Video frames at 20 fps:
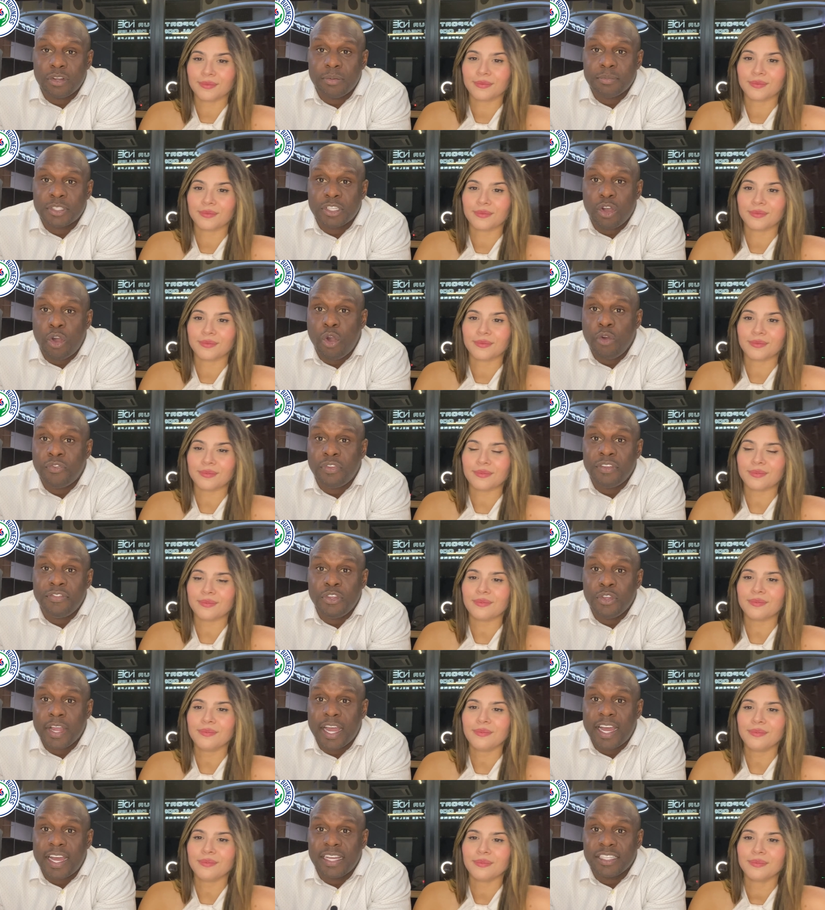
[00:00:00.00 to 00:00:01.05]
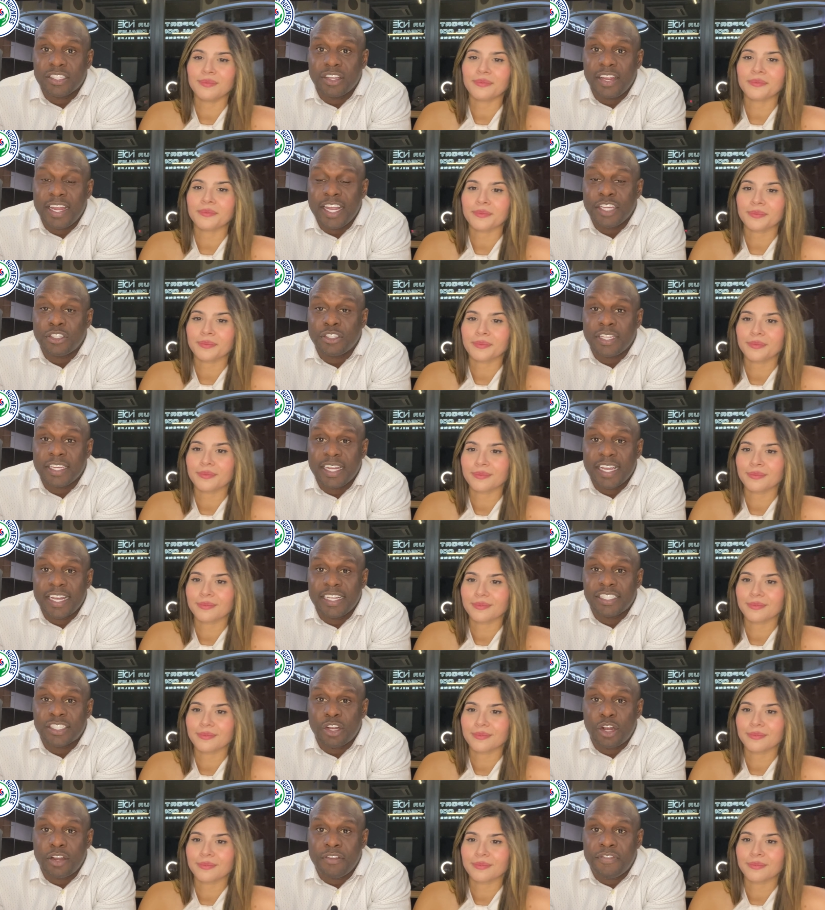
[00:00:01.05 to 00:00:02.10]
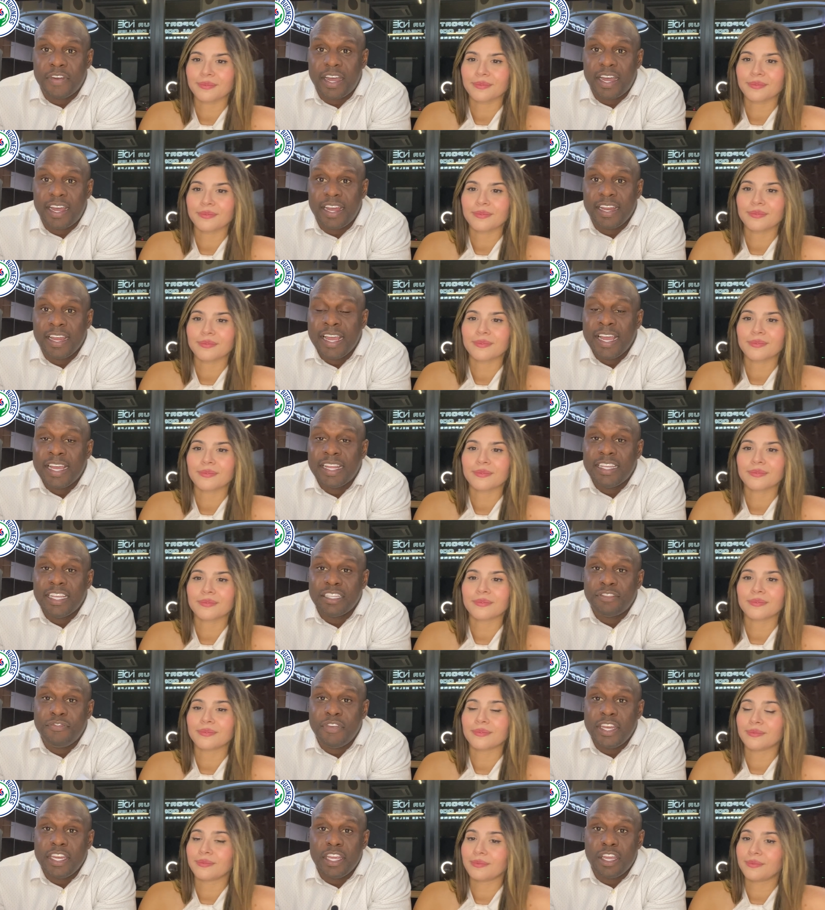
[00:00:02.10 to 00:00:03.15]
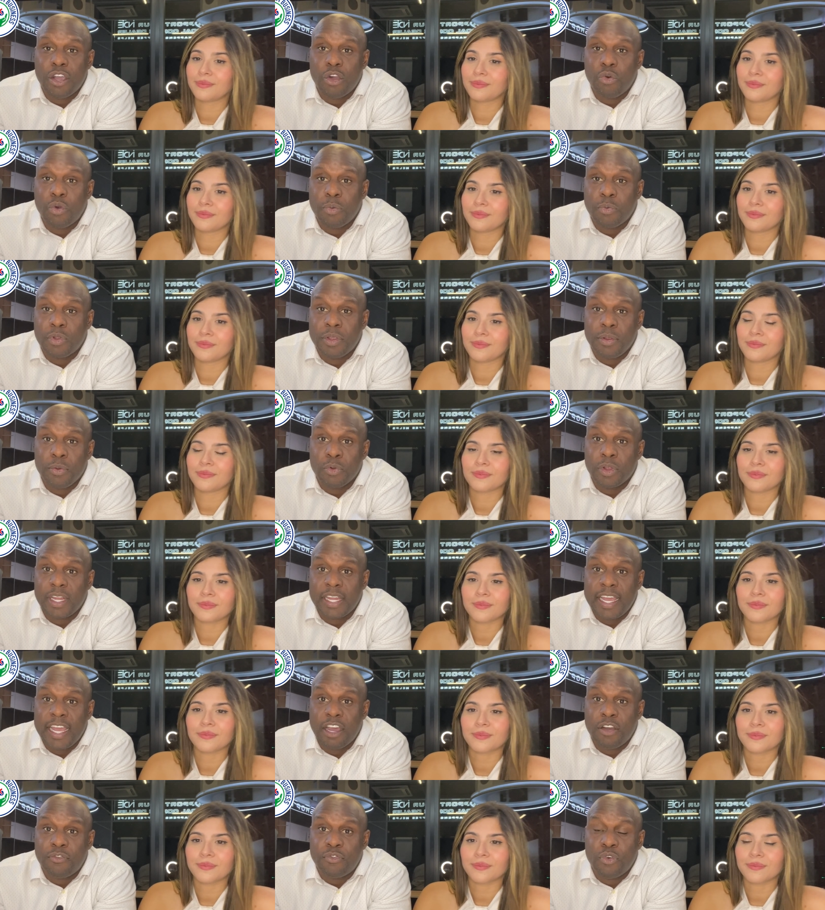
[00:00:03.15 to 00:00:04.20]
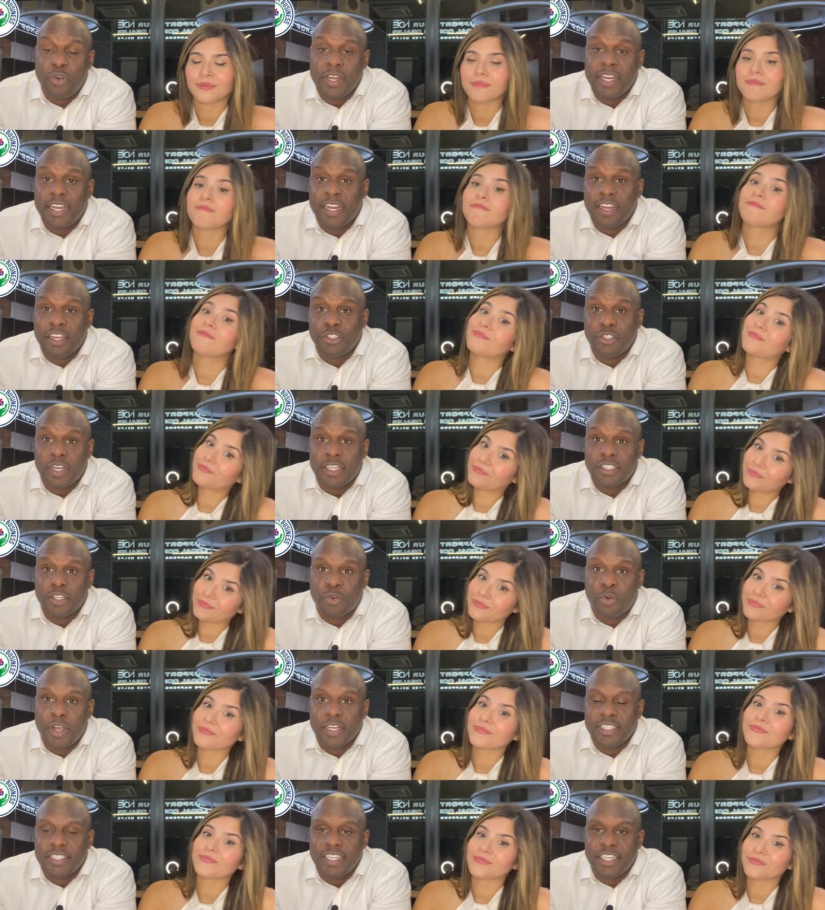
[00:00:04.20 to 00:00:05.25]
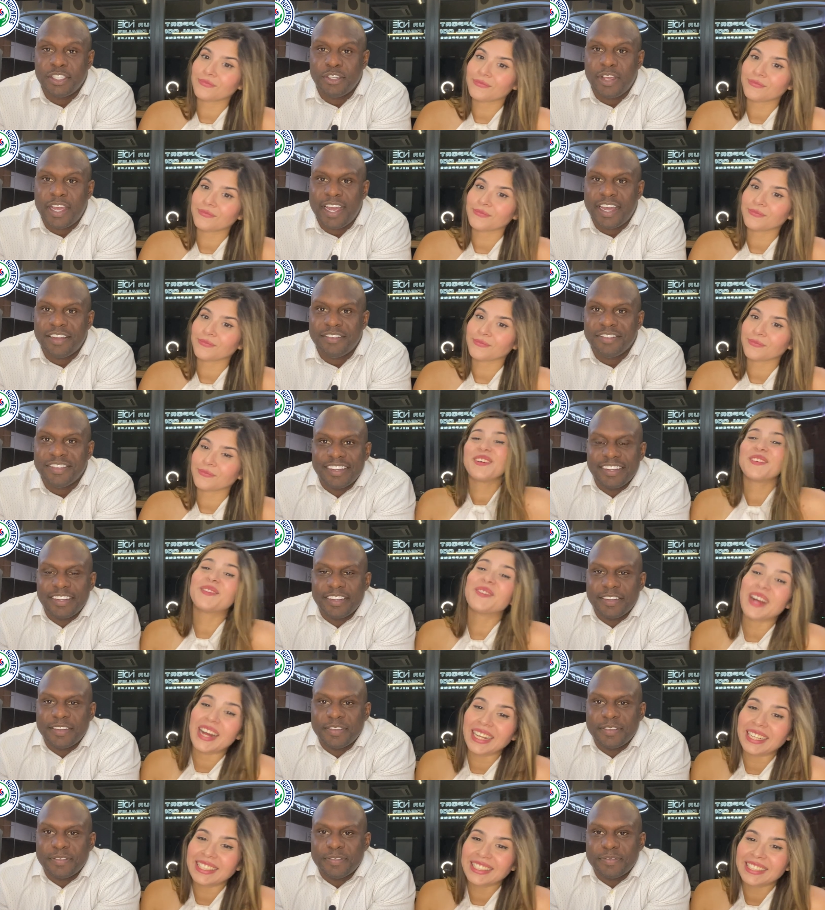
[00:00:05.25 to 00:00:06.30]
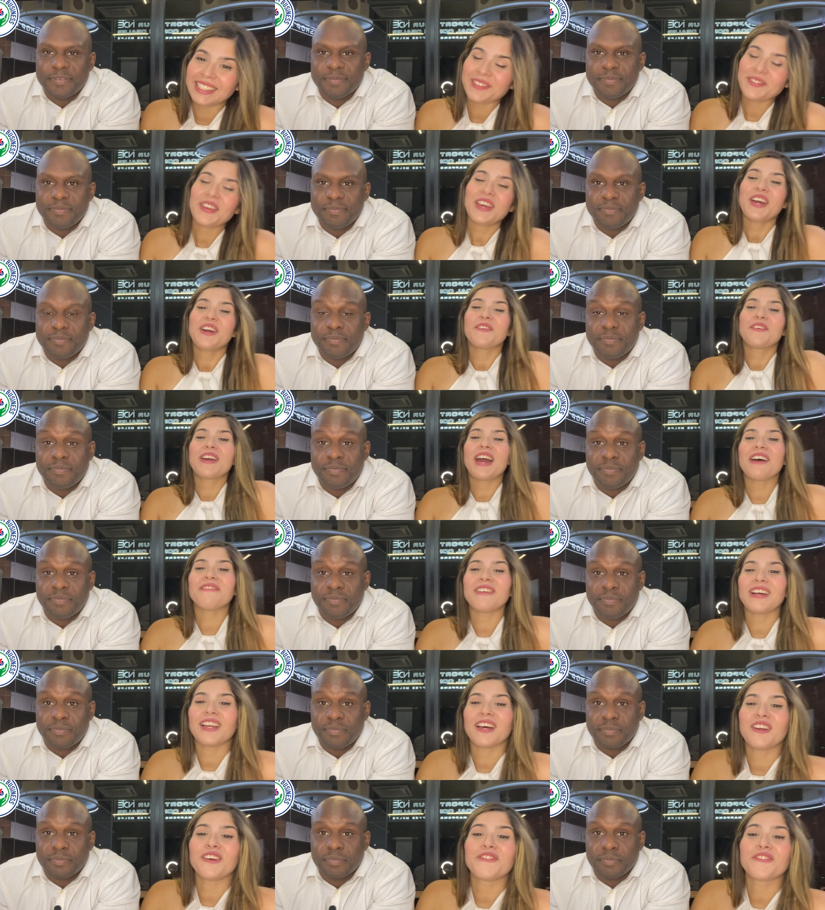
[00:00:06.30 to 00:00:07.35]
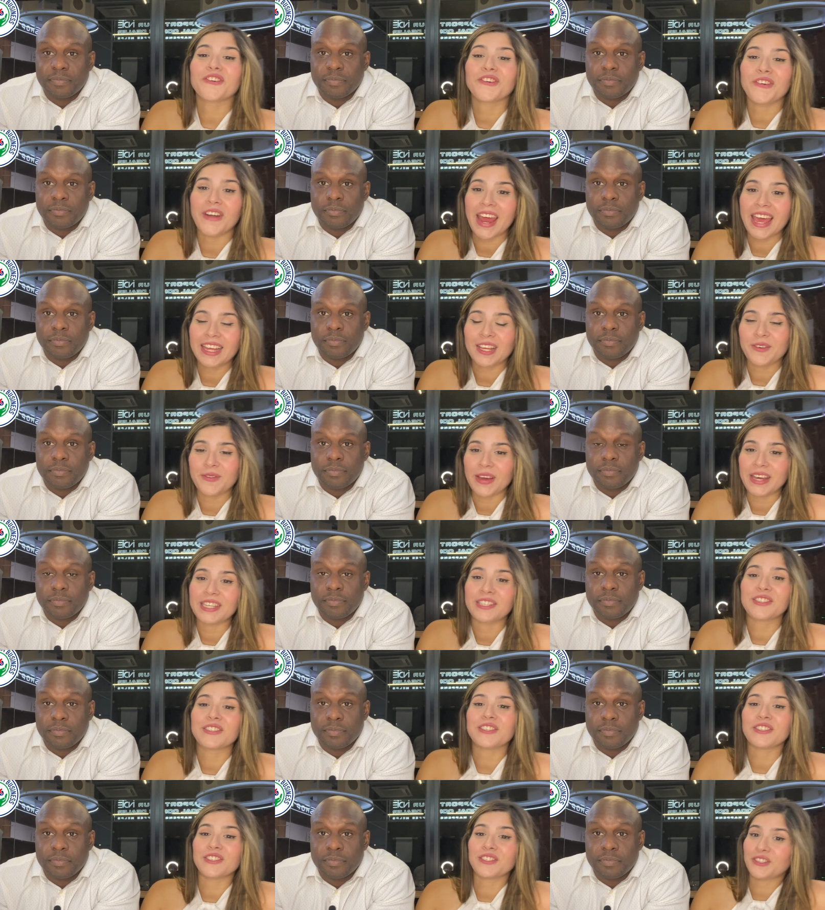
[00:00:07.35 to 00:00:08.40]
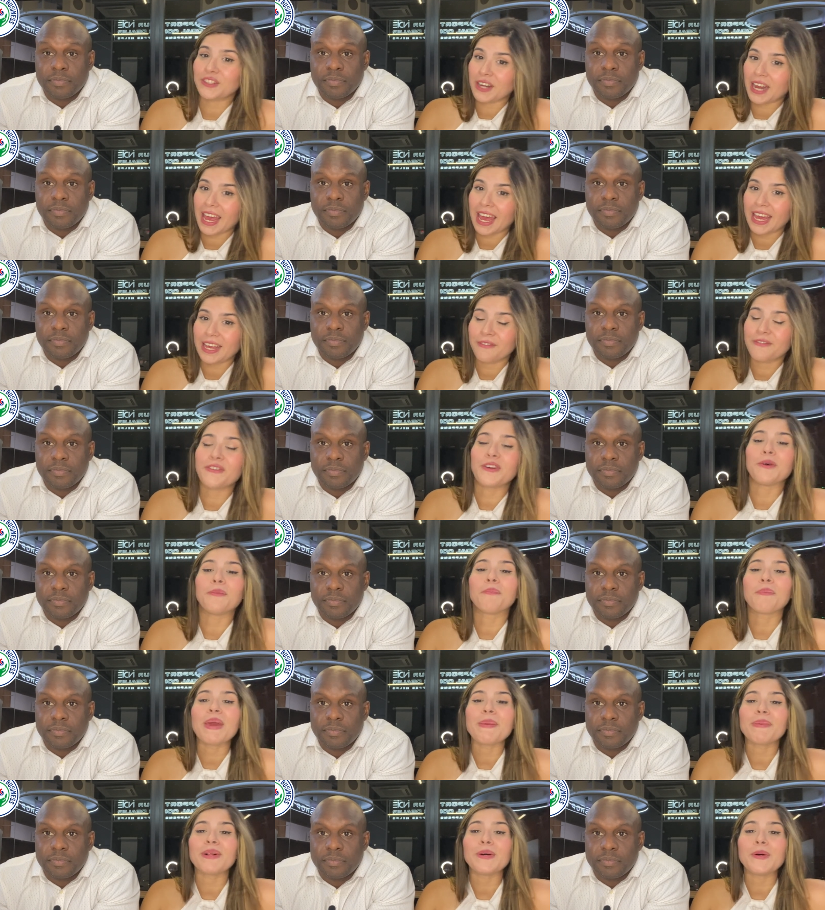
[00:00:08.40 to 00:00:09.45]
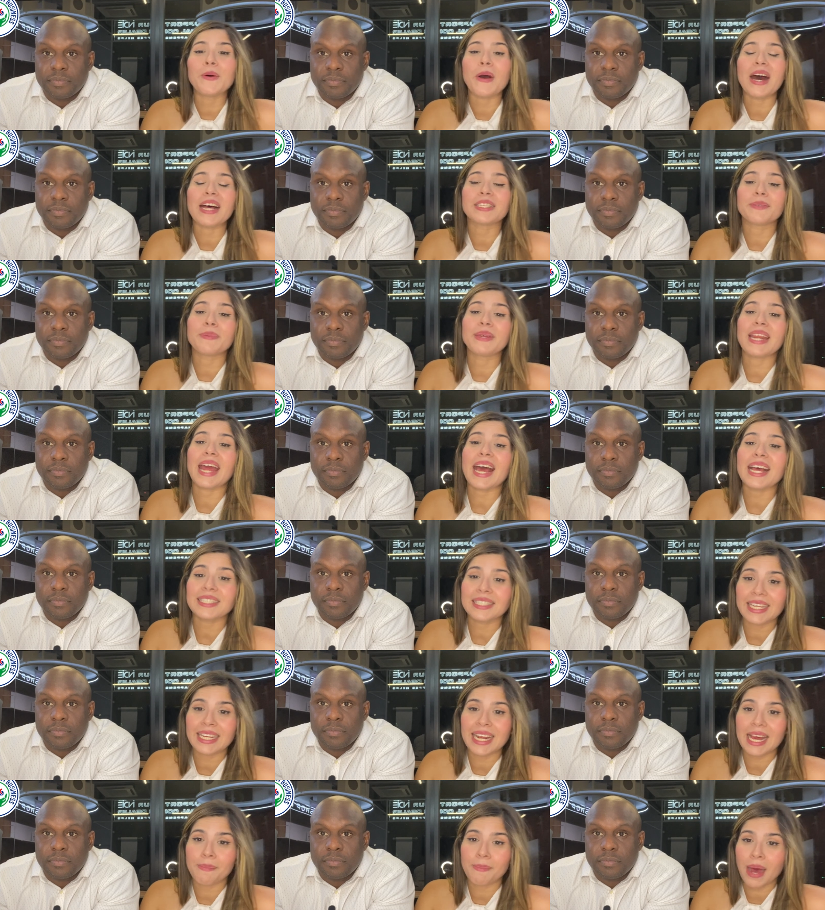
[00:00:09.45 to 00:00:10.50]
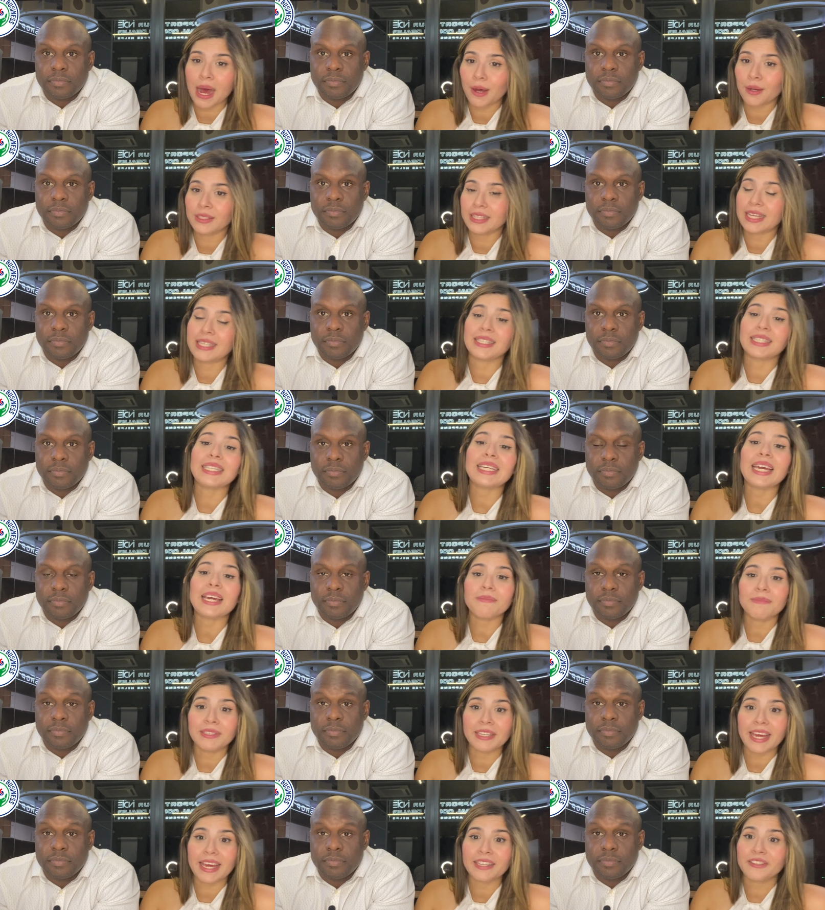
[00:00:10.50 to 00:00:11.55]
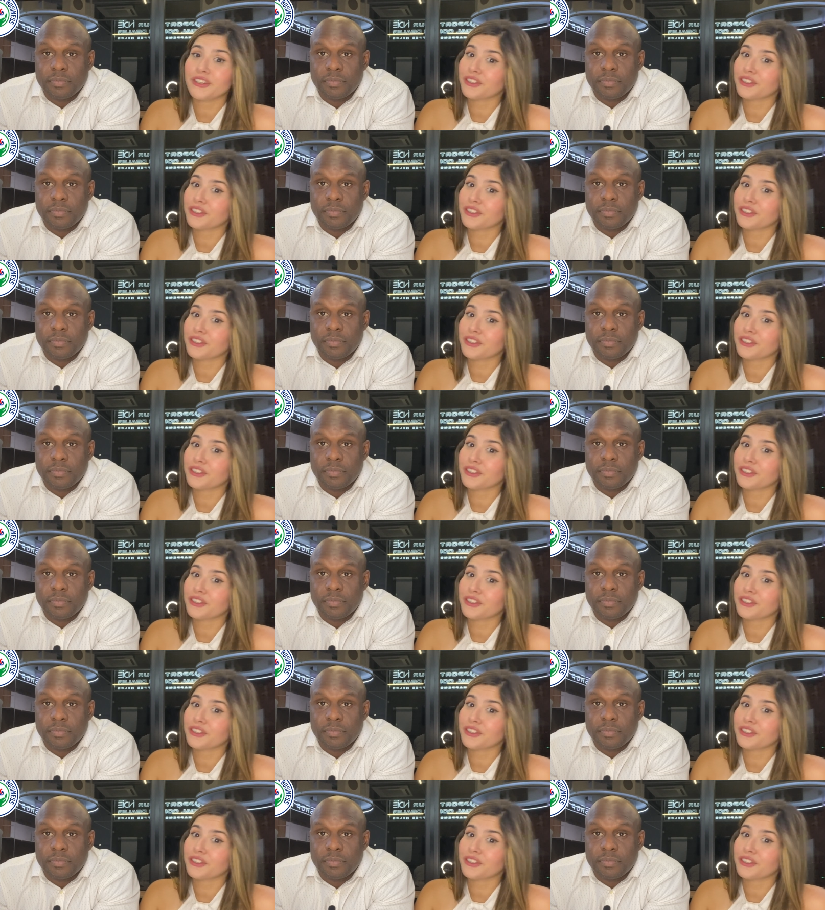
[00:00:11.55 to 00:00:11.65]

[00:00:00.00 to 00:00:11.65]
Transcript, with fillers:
Speaker 1: them. So hopefully if you guys are interested in getting certified, this video will be really helpful in it address the question that you have.
Speaker 2: Well, we have a lot of great questions today from people who has been asking about the CMTA